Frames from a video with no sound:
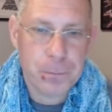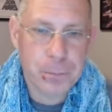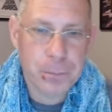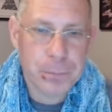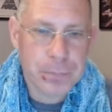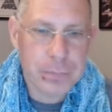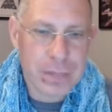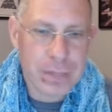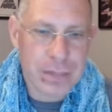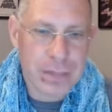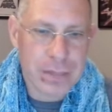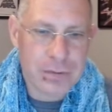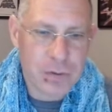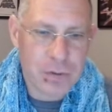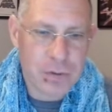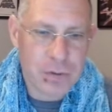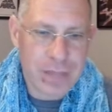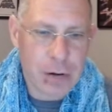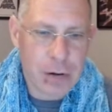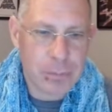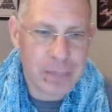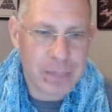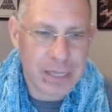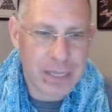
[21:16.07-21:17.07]
so that'll
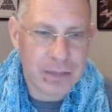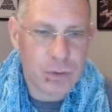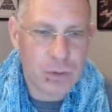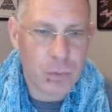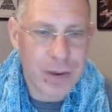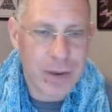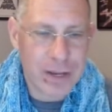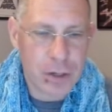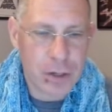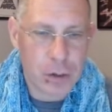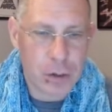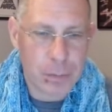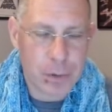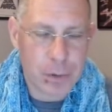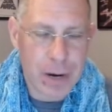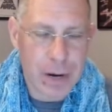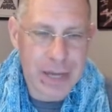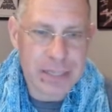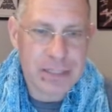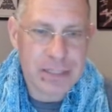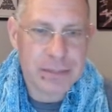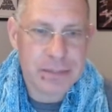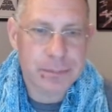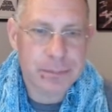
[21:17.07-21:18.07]
be at the regular
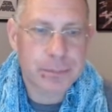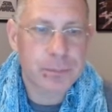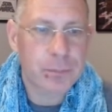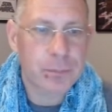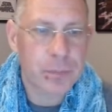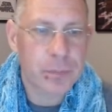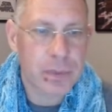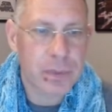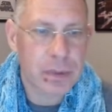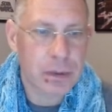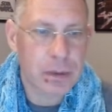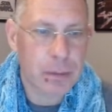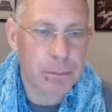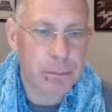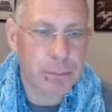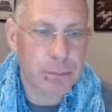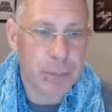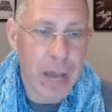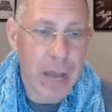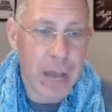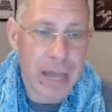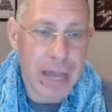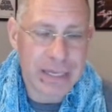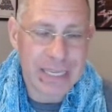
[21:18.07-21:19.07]
price,
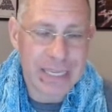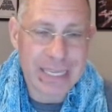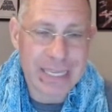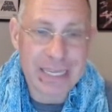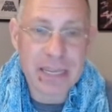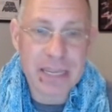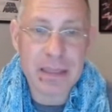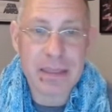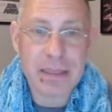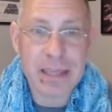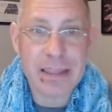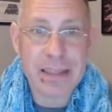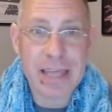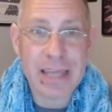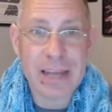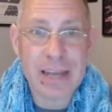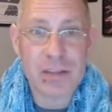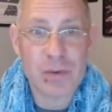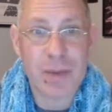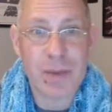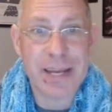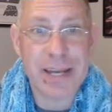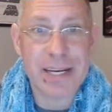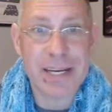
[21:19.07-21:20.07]
but anything that is
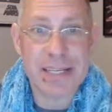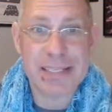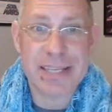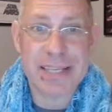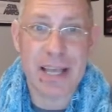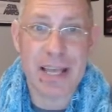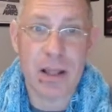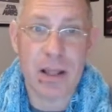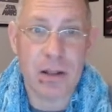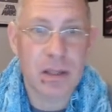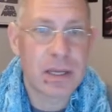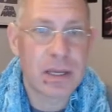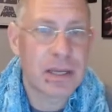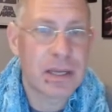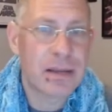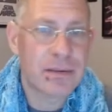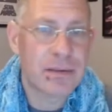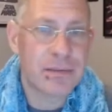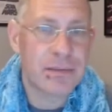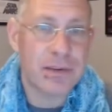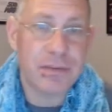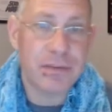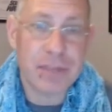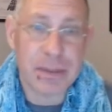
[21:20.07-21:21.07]
ready to sell,
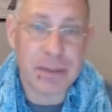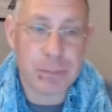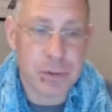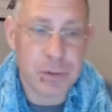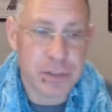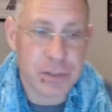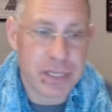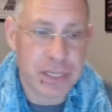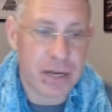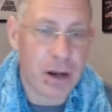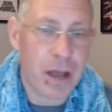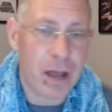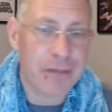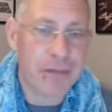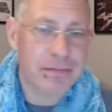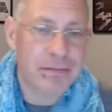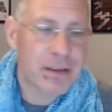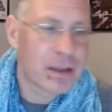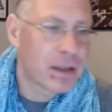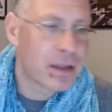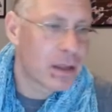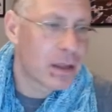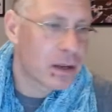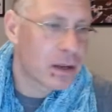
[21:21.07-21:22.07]
fifteen percent off,
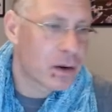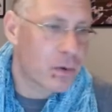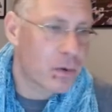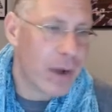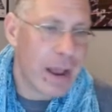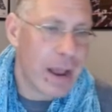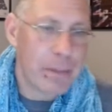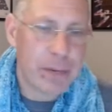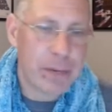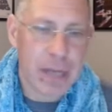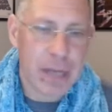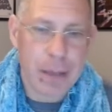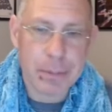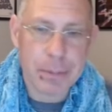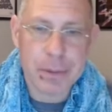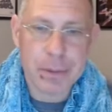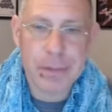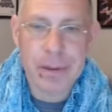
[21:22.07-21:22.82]
grab it up.